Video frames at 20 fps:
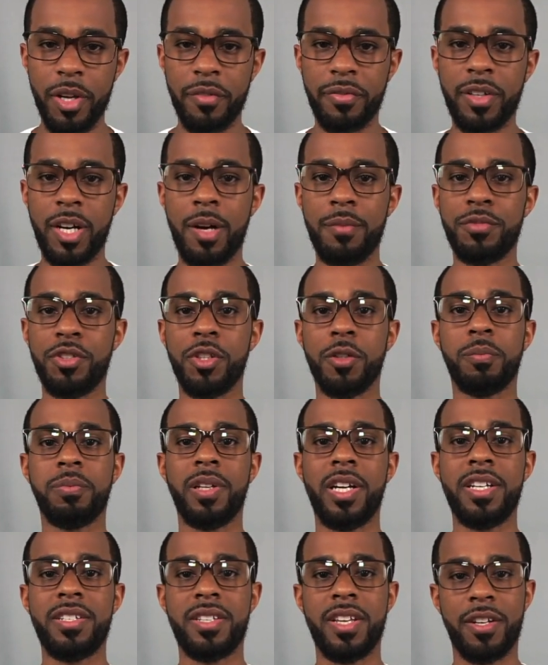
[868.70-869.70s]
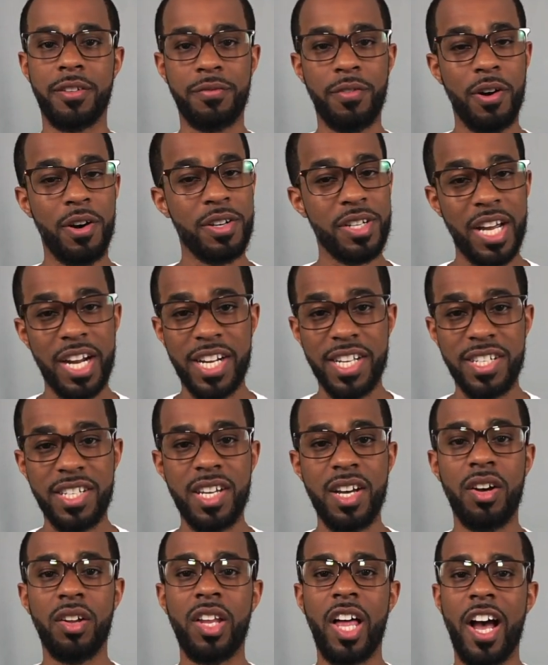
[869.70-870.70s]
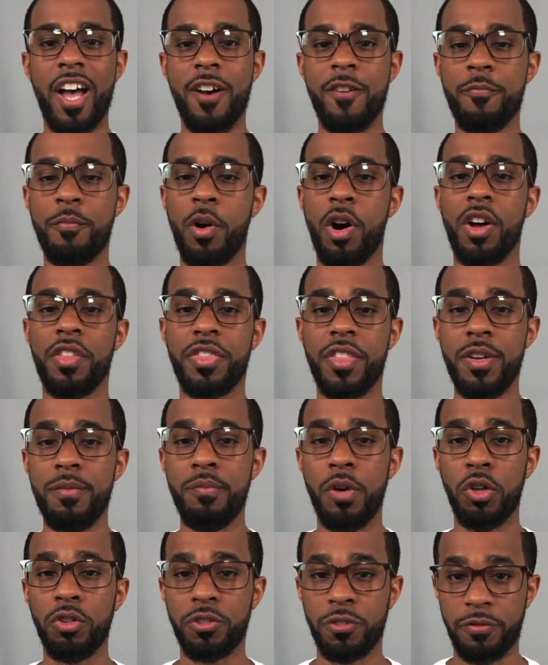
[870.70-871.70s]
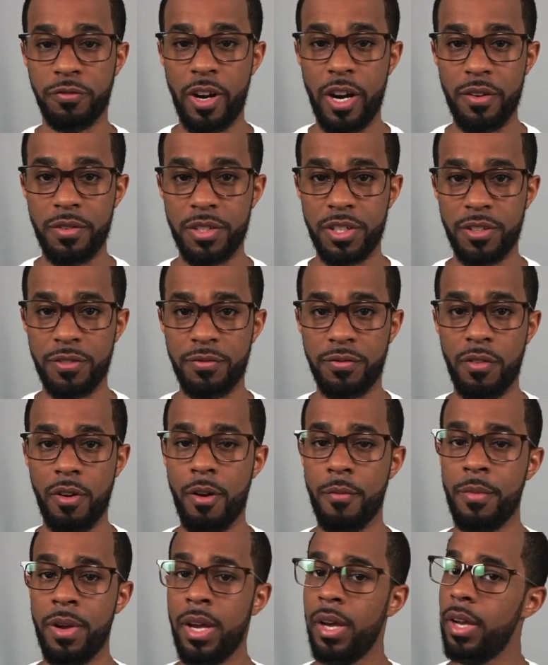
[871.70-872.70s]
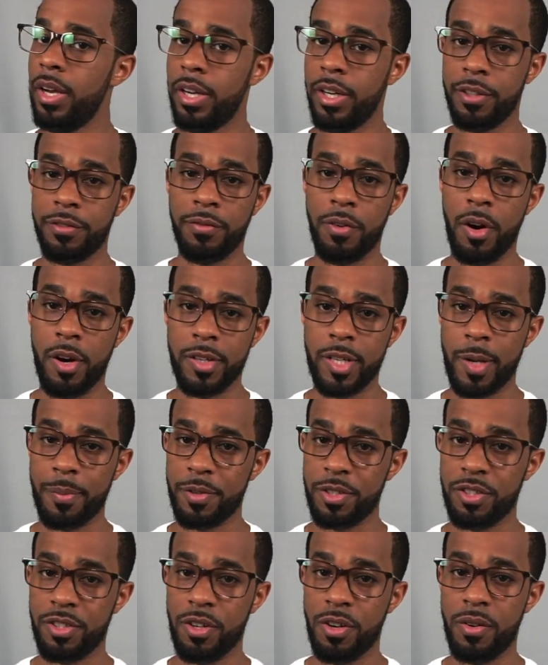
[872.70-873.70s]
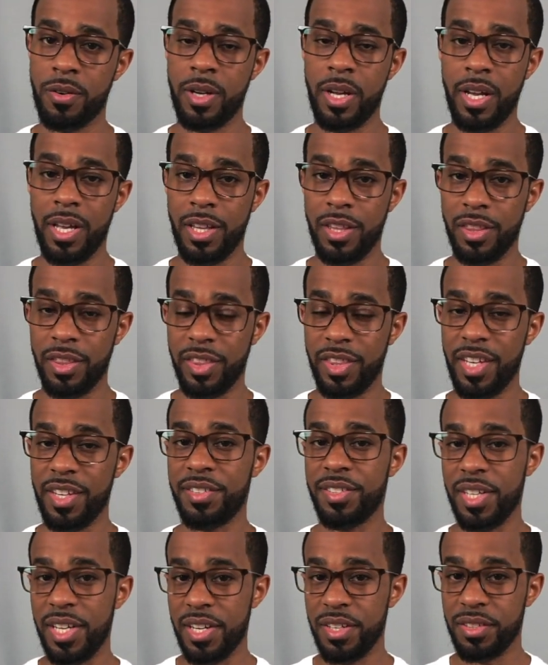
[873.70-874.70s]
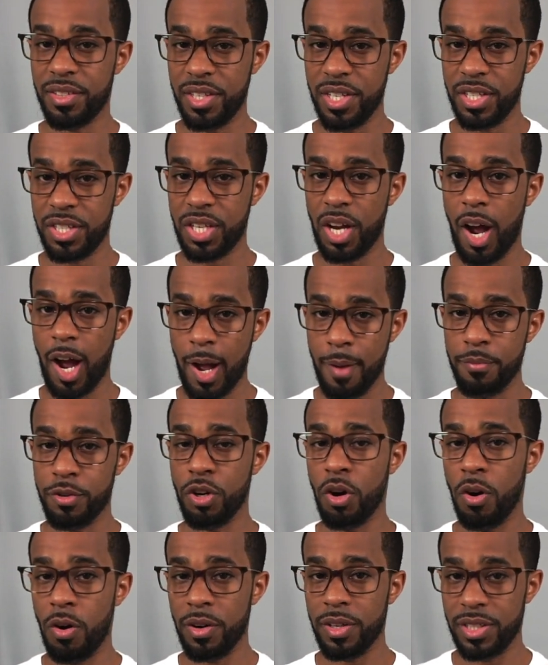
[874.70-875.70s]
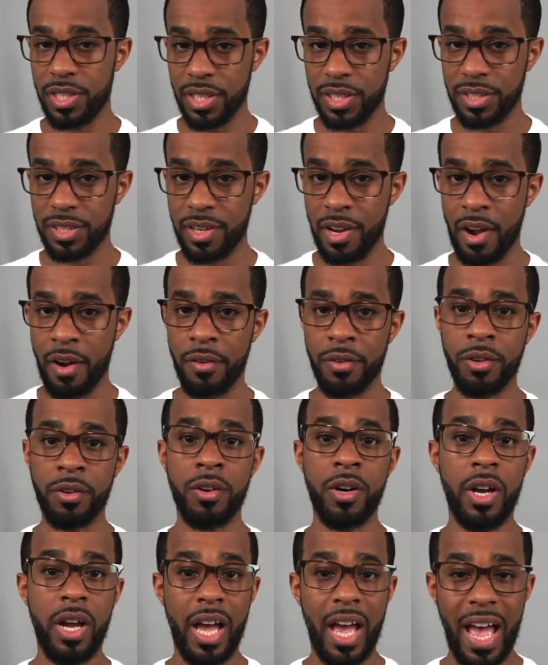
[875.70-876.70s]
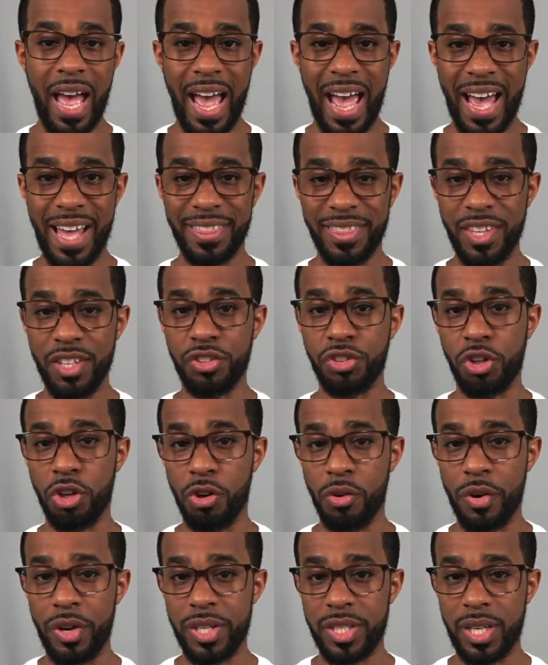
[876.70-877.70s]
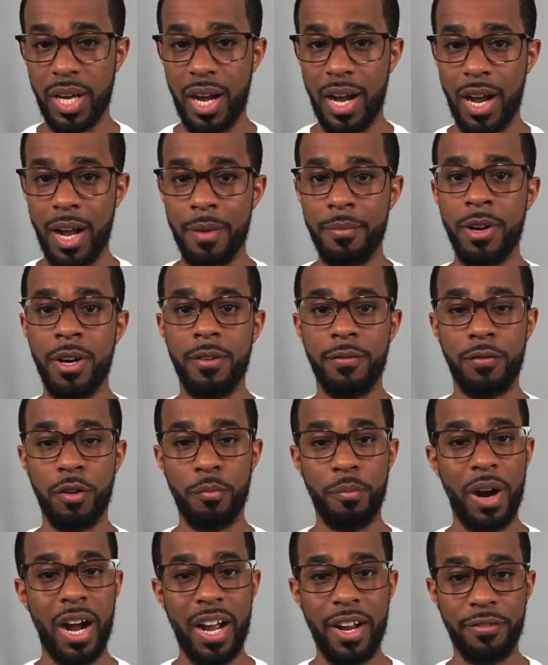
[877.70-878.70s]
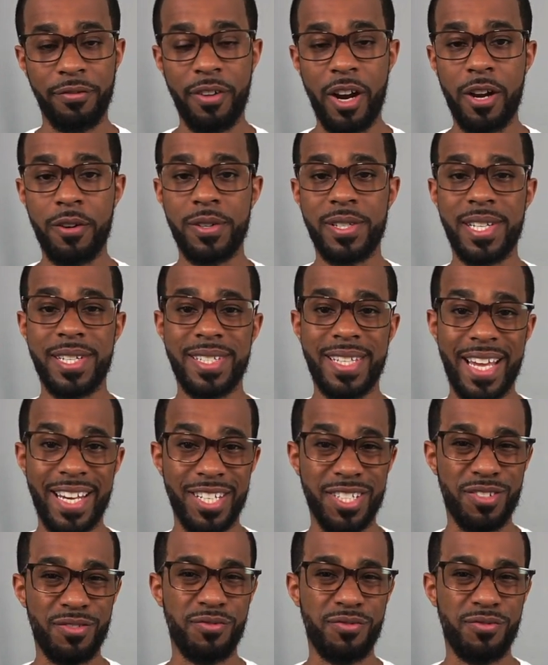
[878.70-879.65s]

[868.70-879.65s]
have come to the place that as far as I can tell, I have bought the most fragrances from, and as far as I'm concerned, this is the top dog discounter at this current time for buying fragrances. That is